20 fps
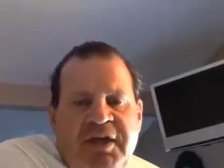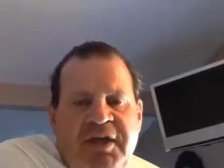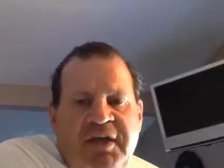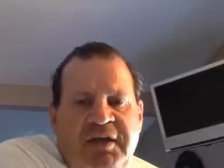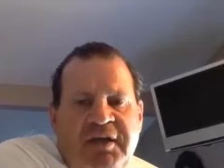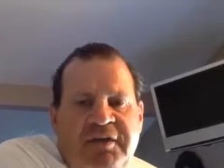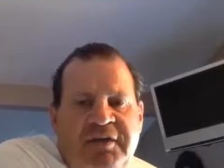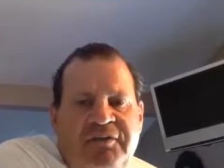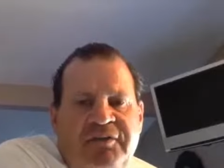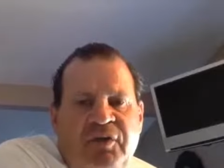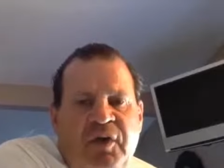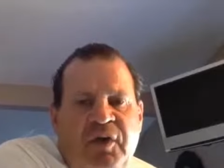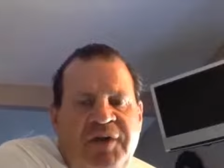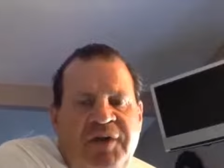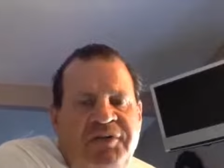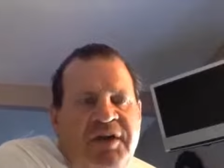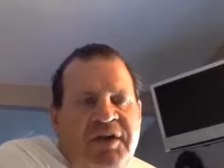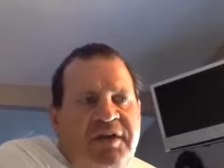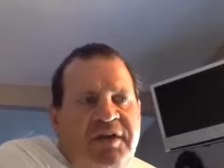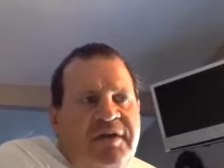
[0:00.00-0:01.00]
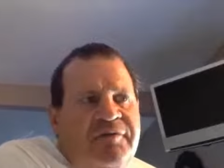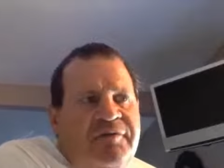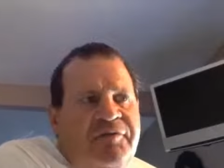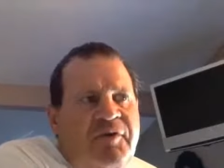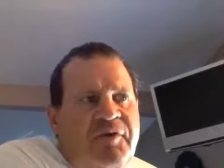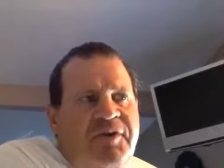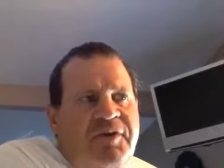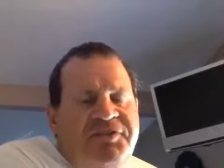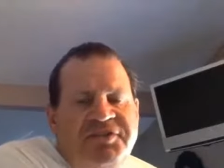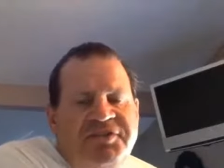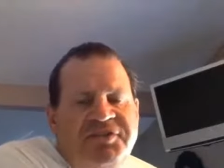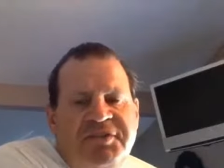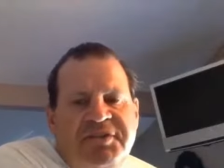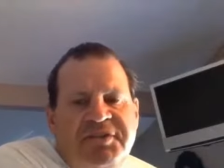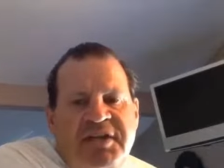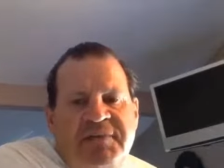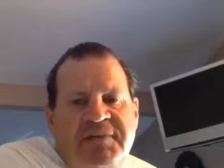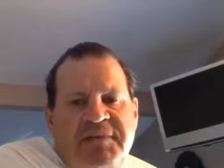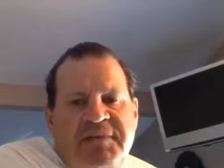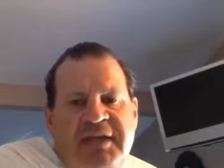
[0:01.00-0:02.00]
So I think for us as a
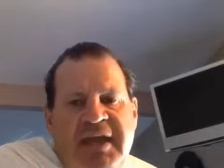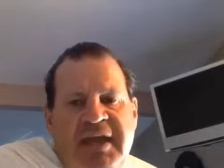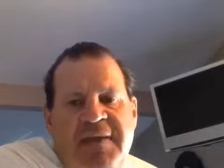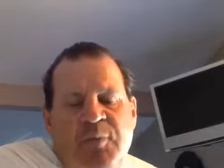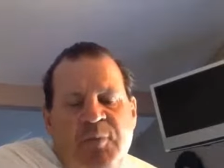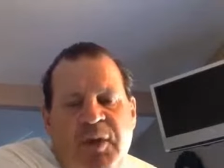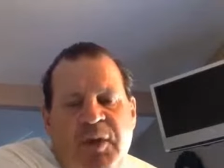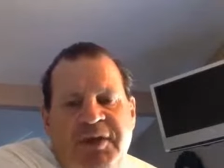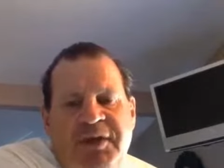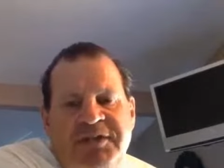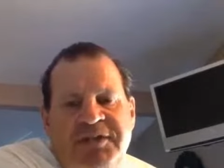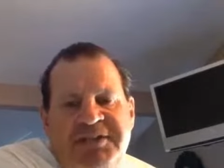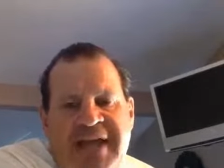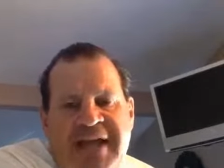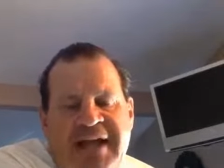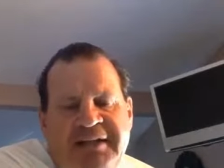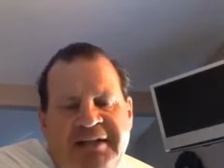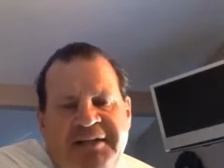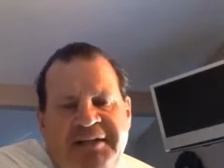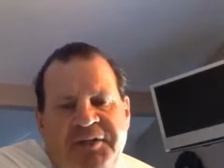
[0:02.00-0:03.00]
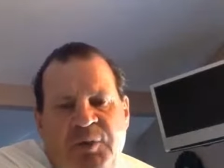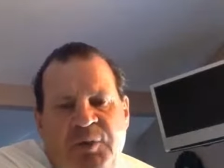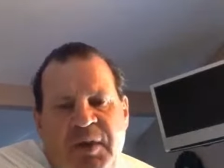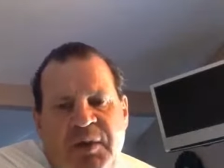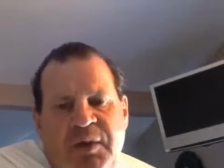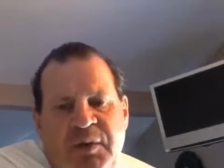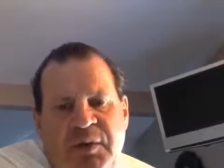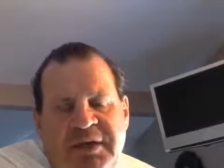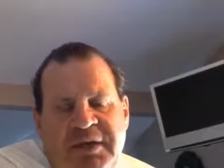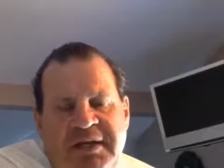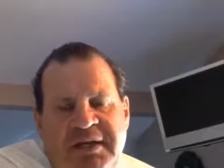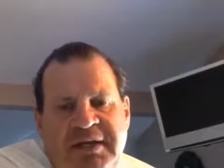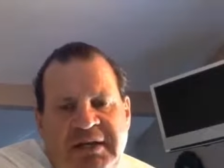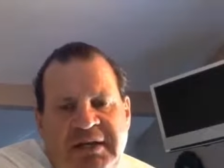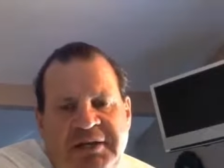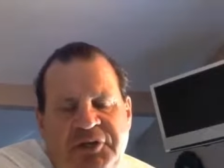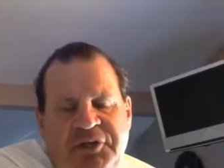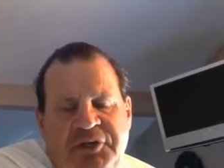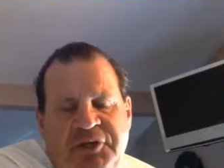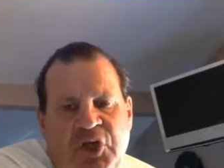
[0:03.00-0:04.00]
team, the game went exactly the way we needed
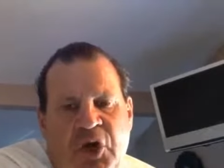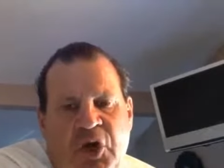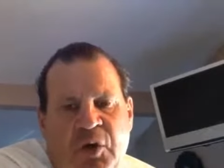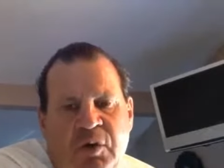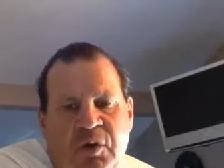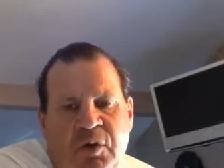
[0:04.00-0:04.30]
it to go.